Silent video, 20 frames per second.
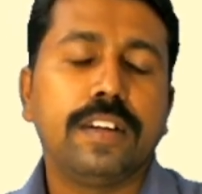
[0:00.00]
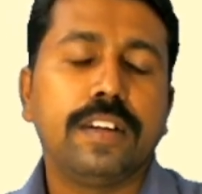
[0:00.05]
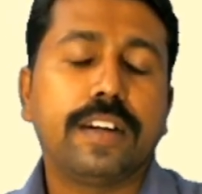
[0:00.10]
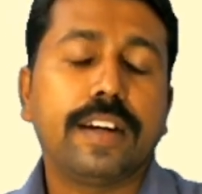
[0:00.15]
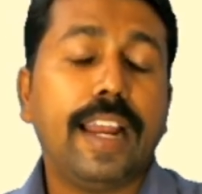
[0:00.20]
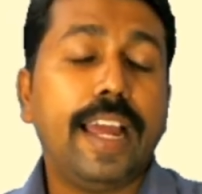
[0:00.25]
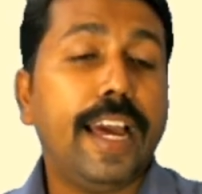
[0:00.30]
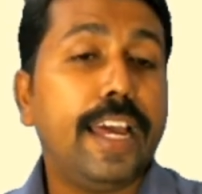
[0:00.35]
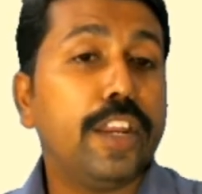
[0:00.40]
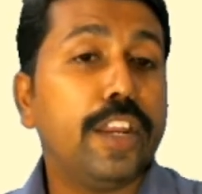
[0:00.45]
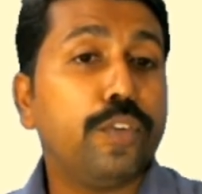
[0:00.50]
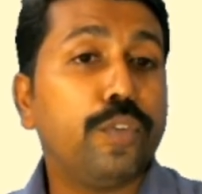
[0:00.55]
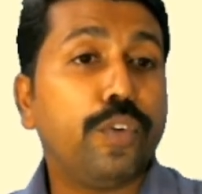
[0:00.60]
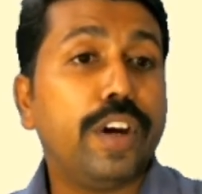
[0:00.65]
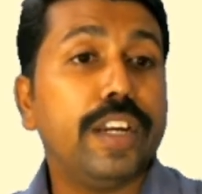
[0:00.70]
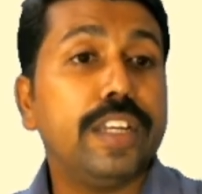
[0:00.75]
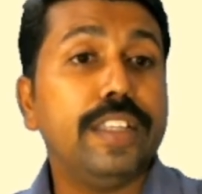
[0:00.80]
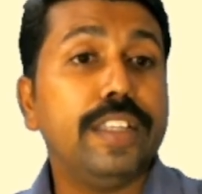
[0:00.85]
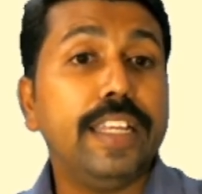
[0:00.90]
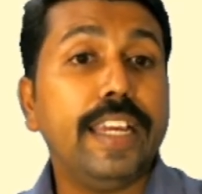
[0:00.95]

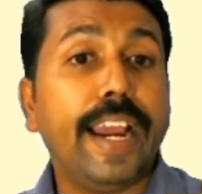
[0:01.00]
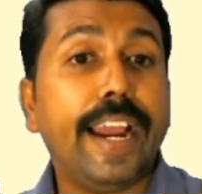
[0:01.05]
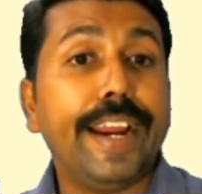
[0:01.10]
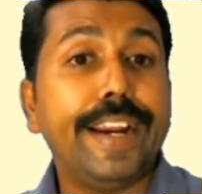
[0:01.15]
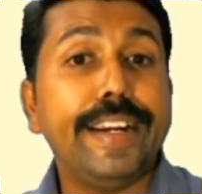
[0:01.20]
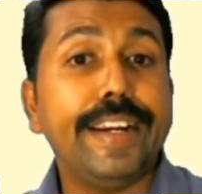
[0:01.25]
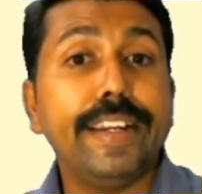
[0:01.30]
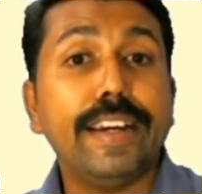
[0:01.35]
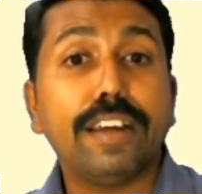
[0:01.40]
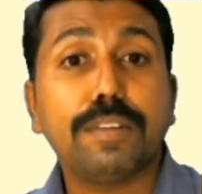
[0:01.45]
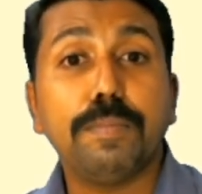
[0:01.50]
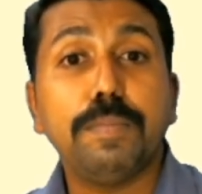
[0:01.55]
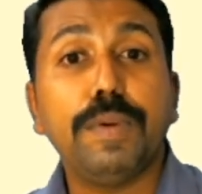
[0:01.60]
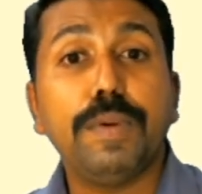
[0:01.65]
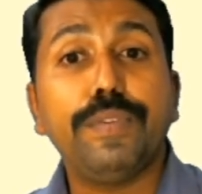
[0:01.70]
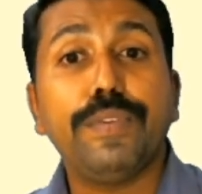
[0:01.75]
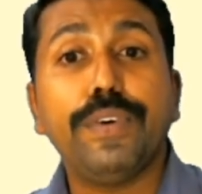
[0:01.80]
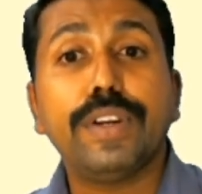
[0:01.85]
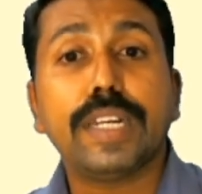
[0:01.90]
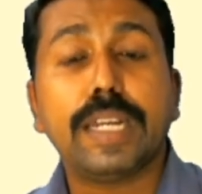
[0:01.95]
Clarify the ideas
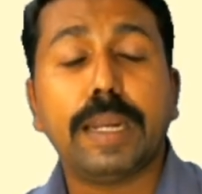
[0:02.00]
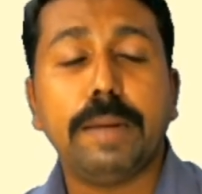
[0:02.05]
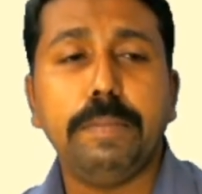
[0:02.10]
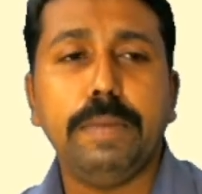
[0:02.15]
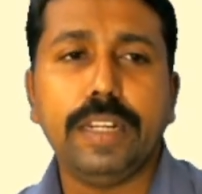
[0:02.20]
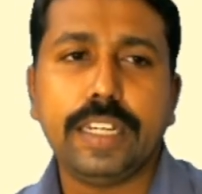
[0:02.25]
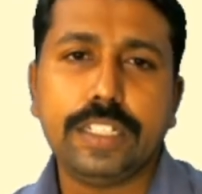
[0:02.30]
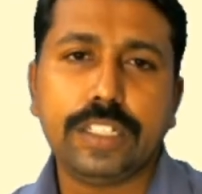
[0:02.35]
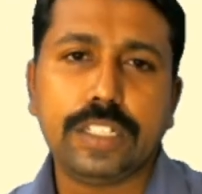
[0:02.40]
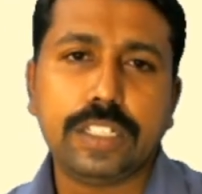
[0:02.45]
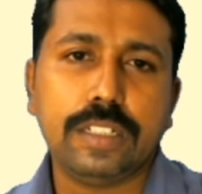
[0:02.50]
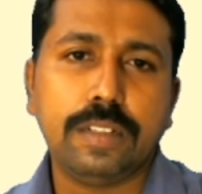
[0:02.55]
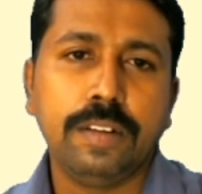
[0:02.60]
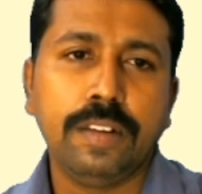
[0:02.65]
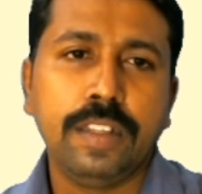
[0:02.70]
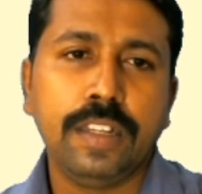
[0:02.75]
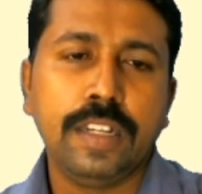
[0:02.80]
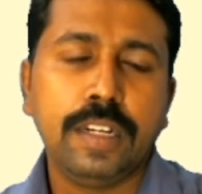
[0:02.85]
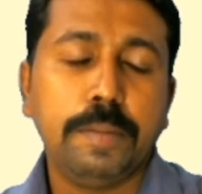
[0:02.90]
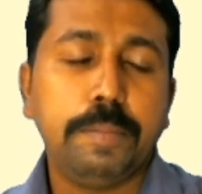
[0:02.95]
before communication.
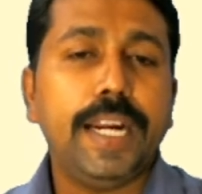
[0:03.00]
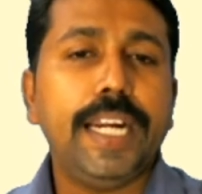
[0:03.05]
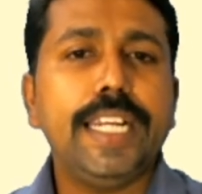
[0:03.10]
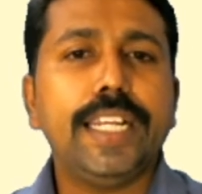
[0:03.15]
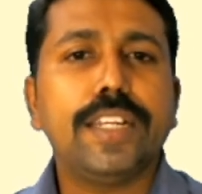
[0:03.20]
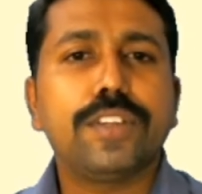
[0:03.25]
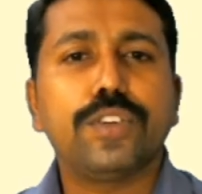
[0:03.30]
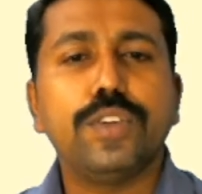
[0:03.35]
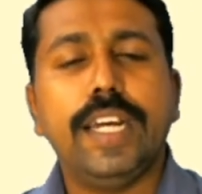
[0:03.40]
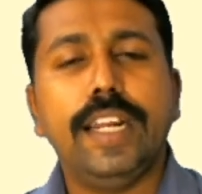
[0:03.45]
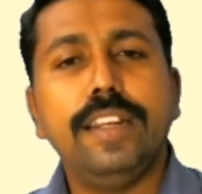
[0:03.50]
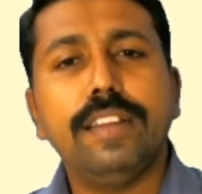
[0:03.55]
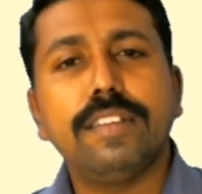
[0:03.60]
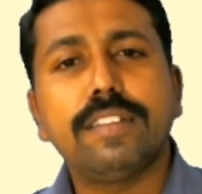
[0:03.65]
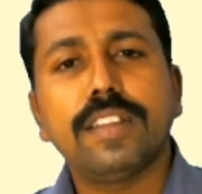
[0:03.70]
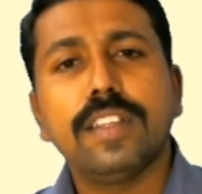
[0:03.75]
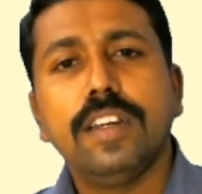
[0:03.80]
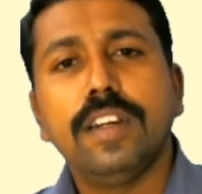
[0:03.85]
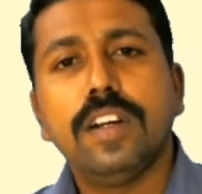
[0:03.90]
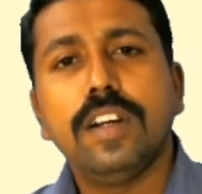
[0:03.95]
My dear
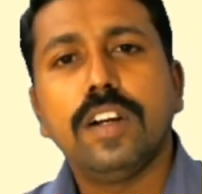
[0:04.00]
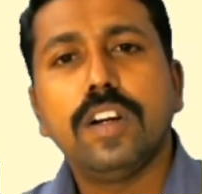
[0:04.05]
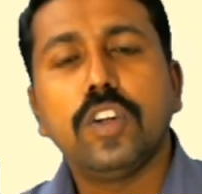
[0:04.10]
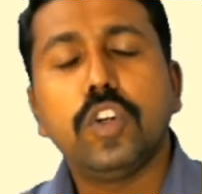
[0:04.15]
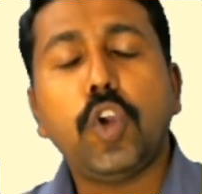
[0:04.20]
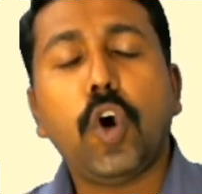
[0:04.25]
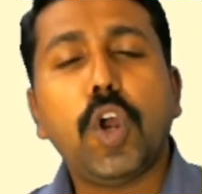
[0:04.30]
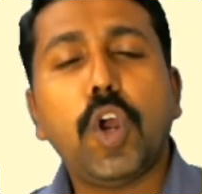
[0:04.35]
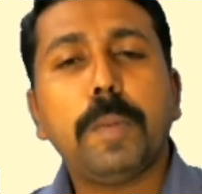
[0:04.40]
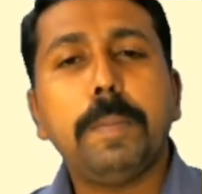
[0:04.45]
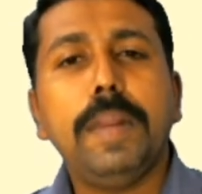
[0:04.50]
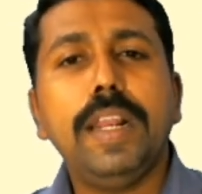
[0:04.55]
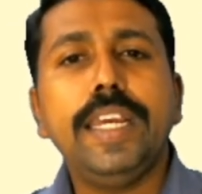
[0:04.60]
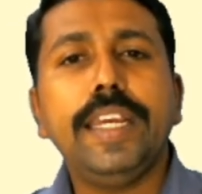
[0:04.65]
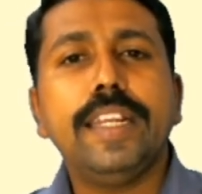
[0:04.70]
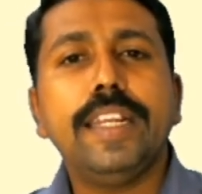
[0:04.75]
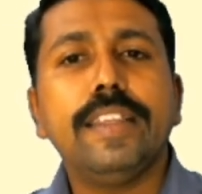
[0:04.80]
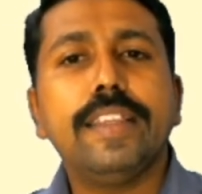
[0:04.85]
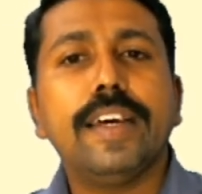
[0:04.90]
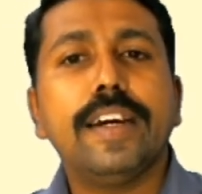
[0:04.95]
students,
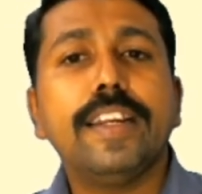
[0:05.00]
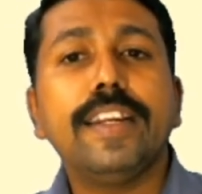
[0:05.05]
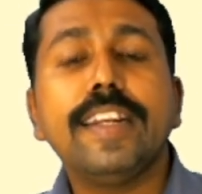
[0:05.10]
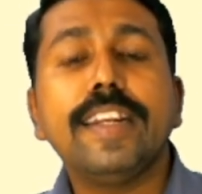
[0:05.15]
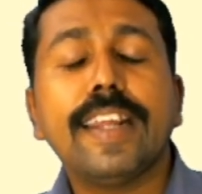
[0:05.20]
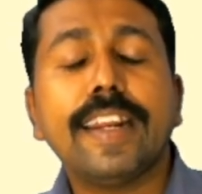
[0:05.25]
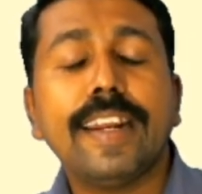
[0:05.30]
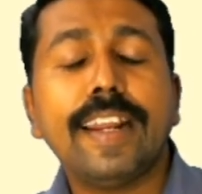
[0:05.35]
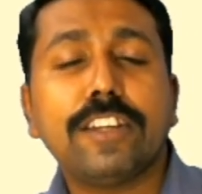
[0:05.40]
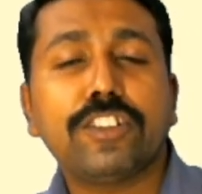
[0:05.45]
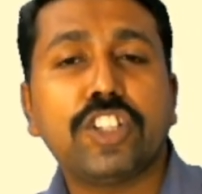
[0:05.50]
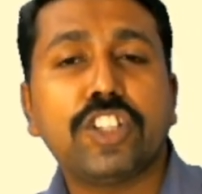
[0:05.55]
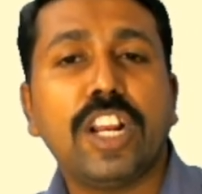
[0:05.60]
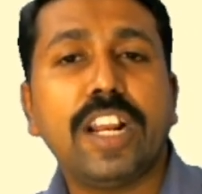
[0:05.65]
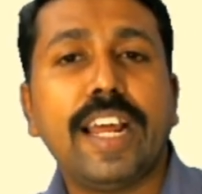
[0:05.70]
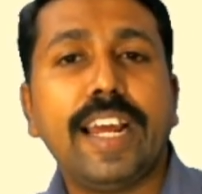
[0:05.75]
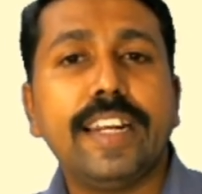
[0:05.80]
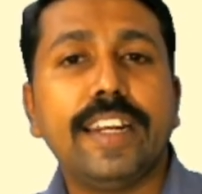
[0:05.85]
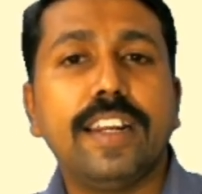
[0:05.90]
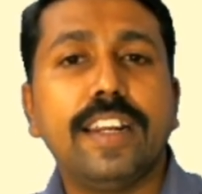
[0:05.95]
normally in the international
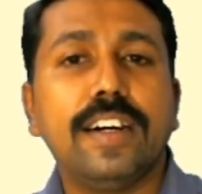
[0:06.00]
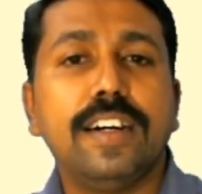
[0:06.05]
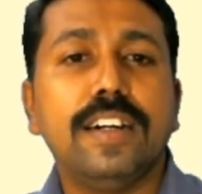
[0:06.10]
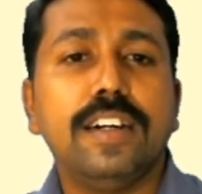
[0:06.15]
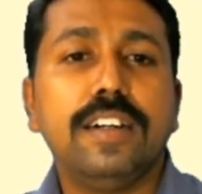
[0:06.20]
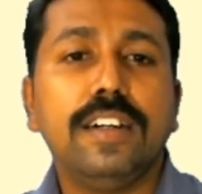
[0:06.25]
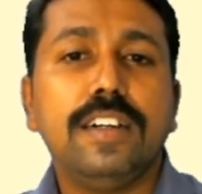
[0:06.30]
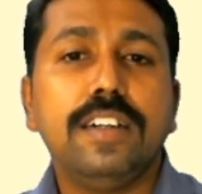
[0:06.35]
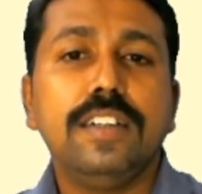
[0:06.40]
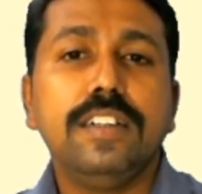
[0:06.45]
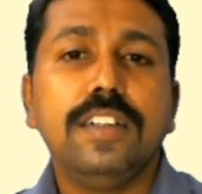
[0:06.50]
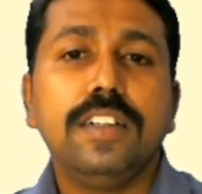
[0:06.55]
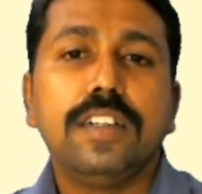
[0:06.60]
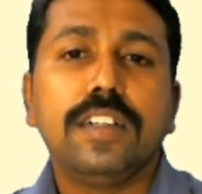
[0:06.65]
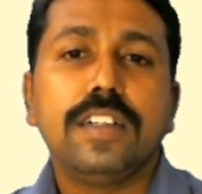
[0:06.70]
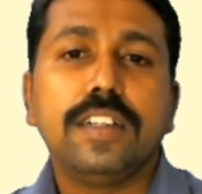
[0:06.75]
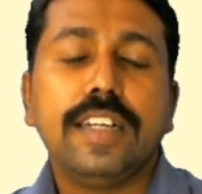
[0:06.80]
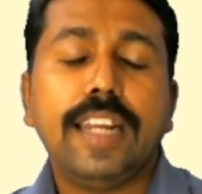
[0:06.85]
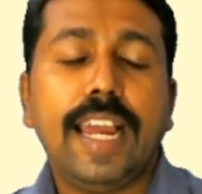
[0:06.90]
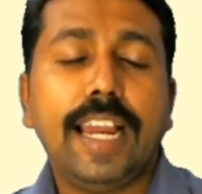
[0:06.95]
and
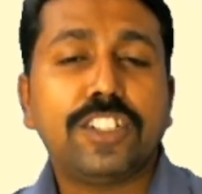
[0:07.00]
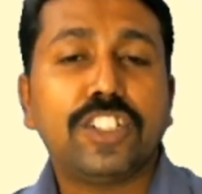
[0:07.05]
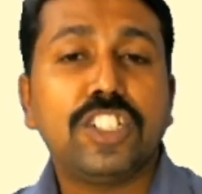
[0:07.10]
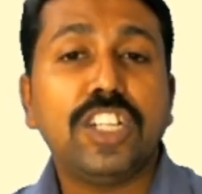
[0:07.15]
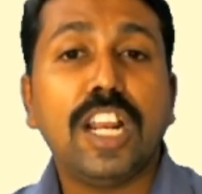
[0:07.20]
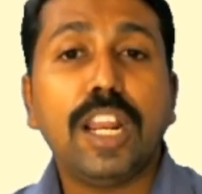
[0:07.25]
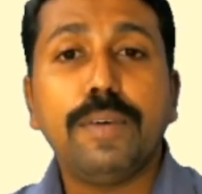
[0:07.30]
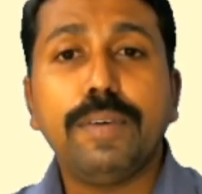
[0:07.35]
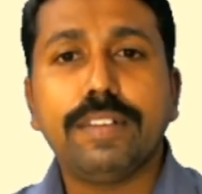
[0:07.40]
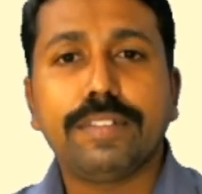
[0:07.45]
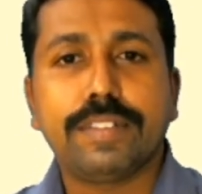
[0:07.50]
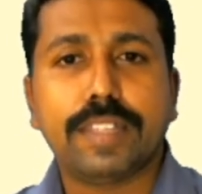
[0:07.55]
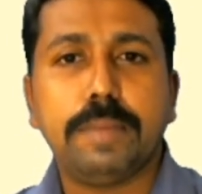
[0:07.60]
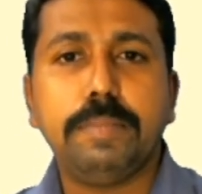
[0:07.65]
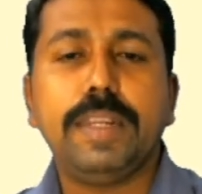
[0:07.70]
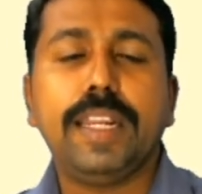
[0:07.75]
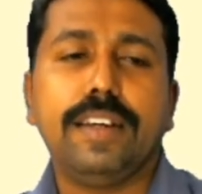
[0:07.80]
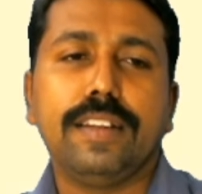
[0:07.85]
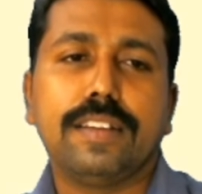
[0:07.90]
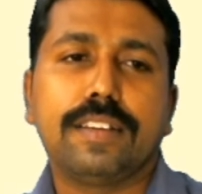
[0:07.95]
national level
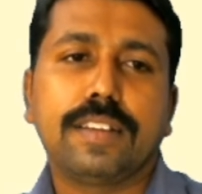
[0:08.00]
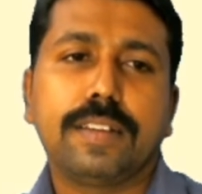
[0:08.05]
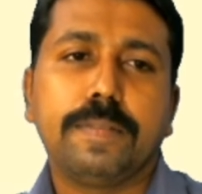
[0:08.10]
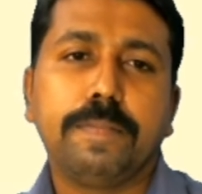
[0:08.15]
seminars,